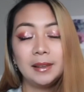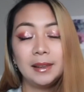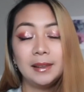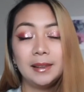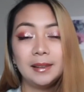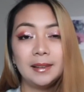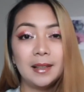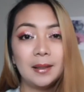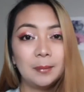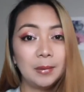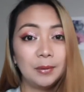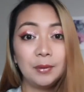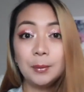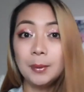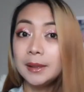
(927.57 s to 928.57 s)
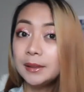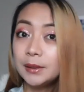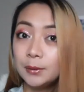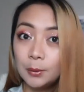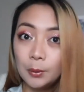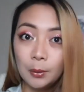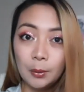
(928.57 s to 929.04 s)
And then if you wanted to
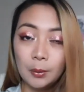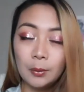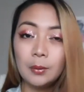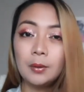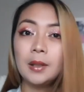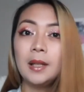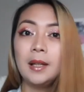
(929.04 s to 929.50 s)
know